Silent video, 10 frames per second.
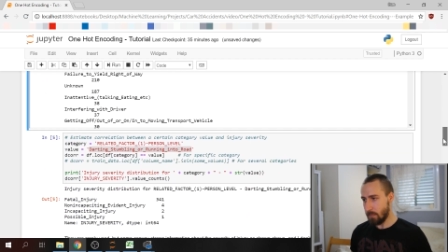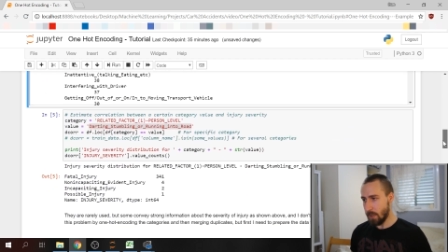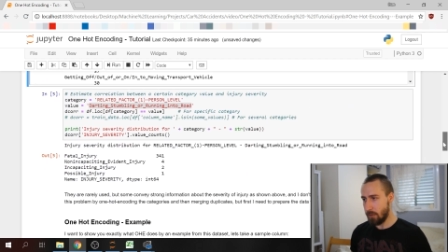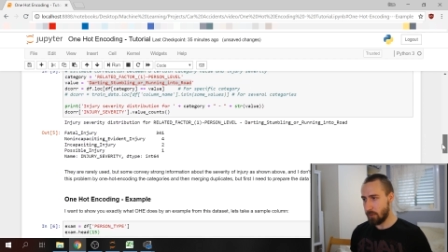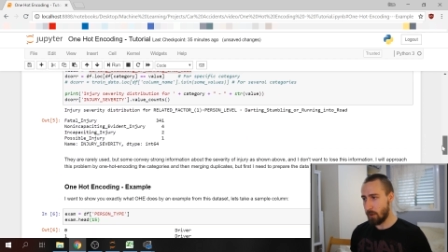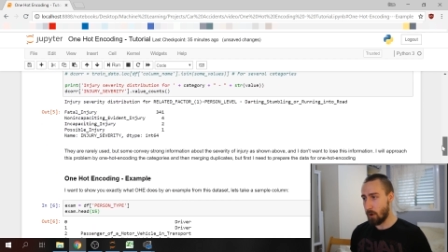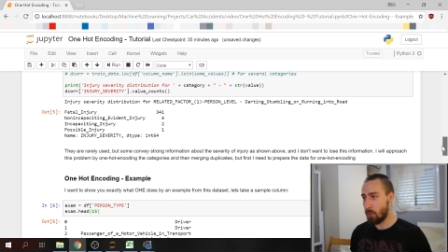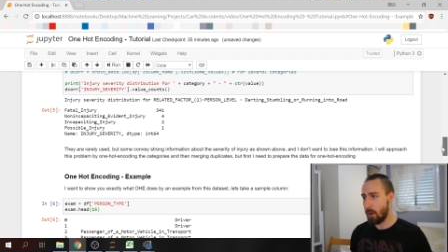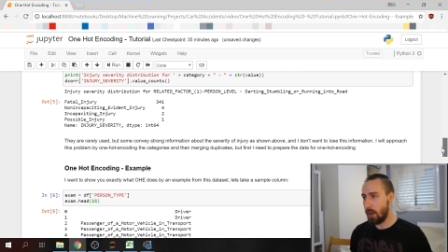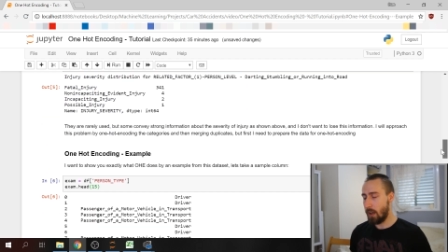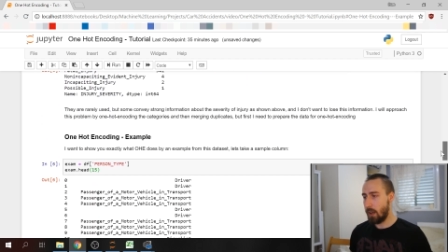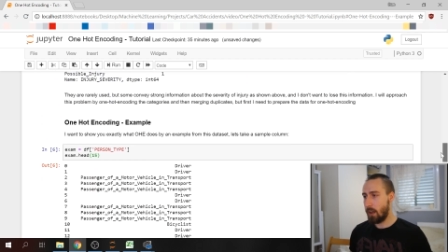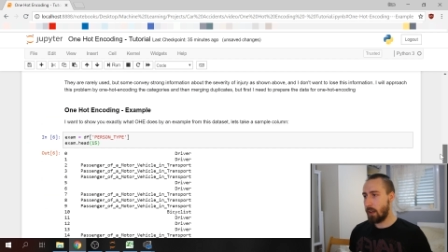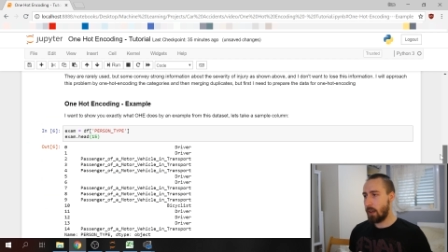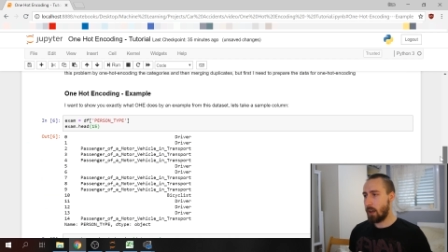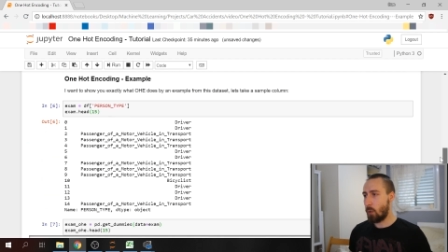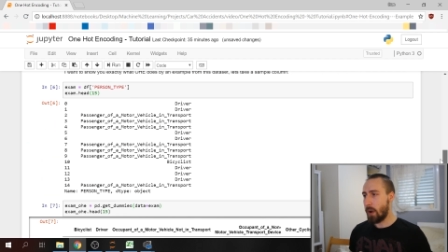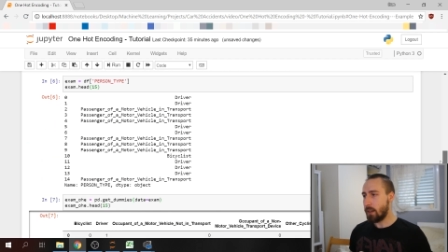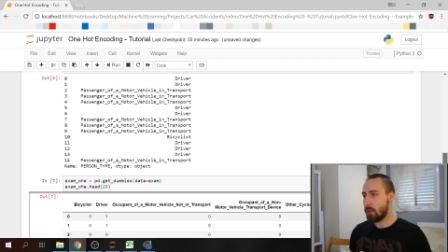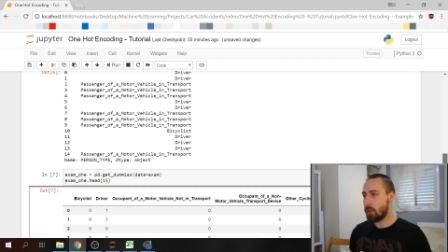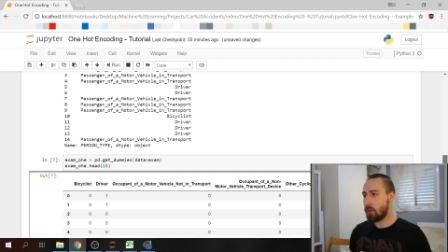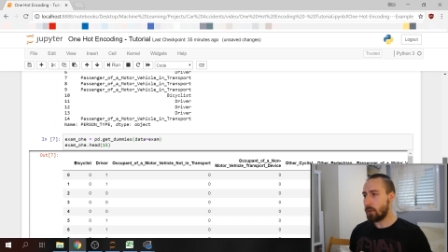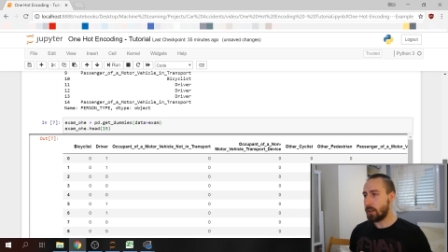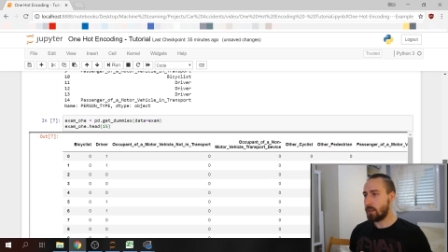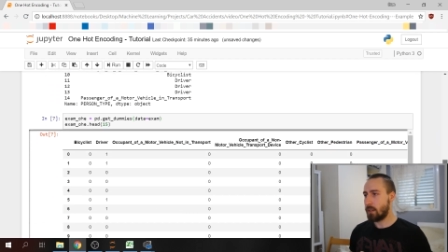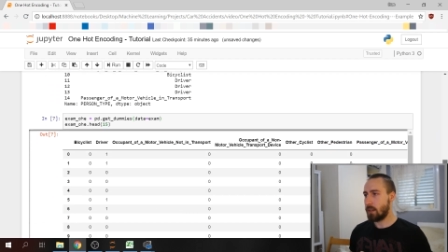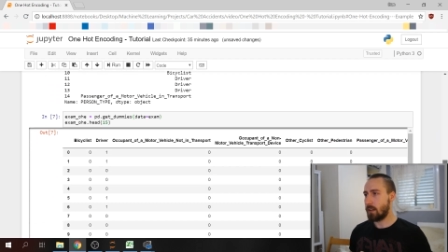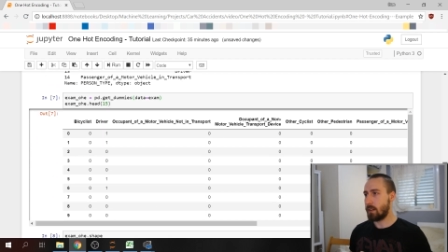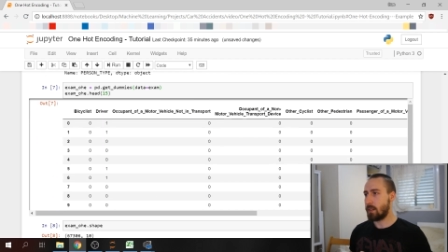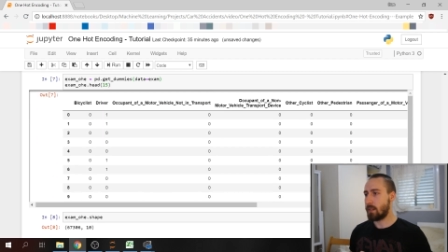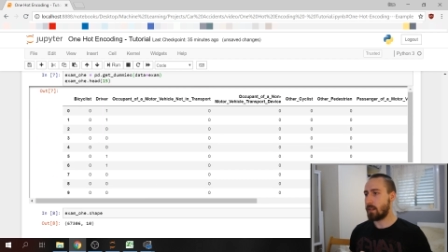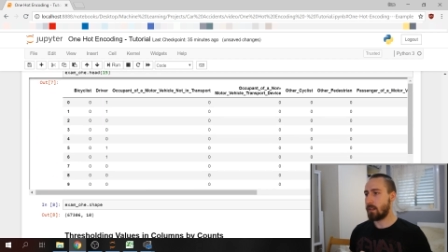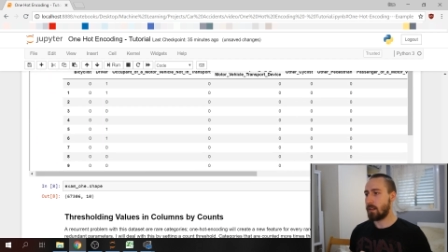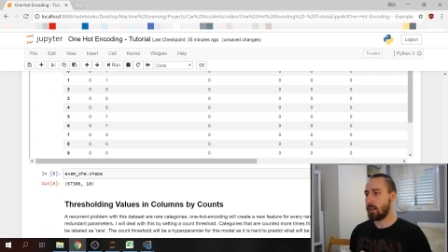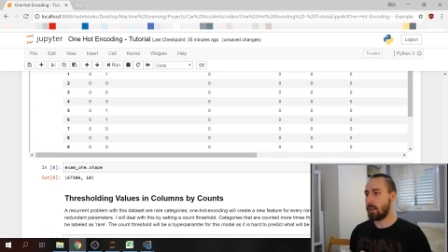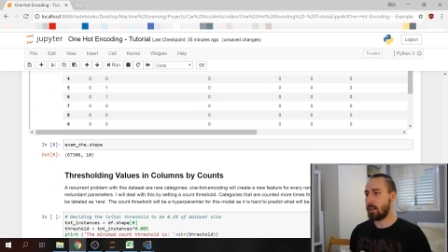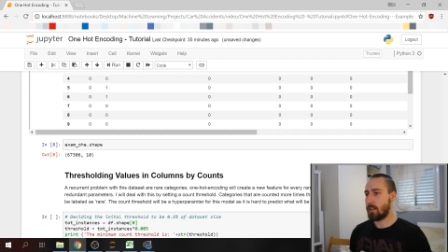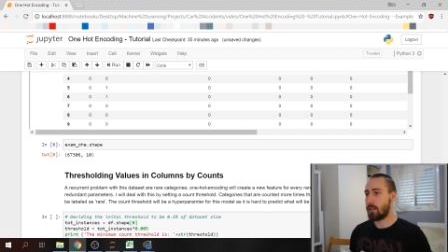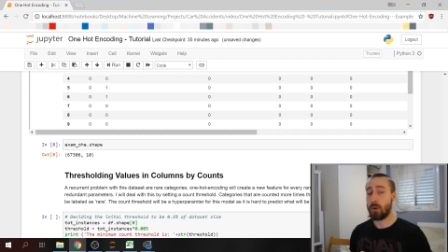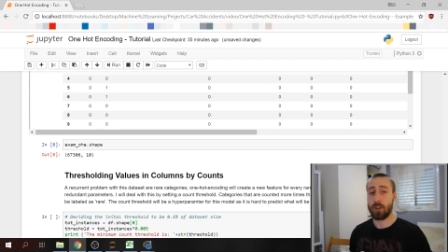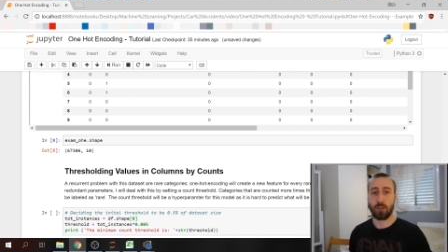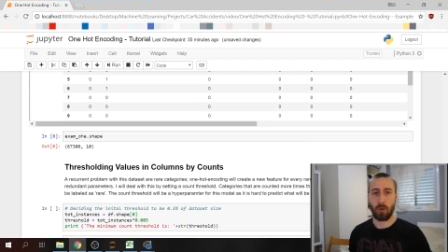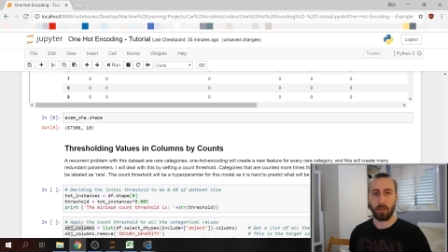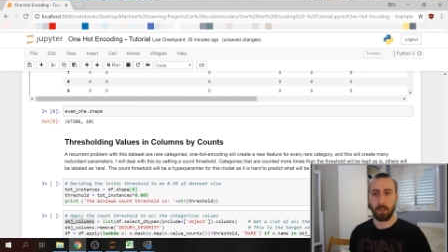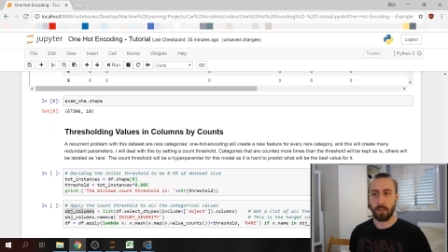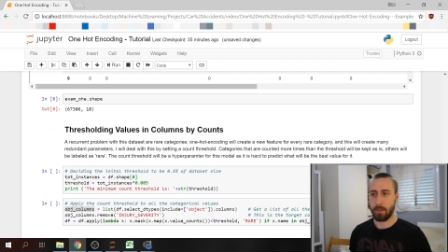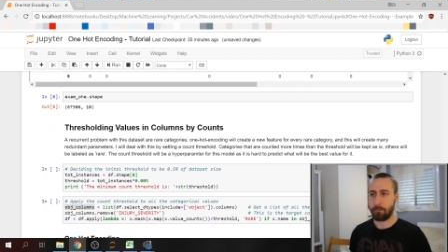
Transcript: So a way to do it is thresholding.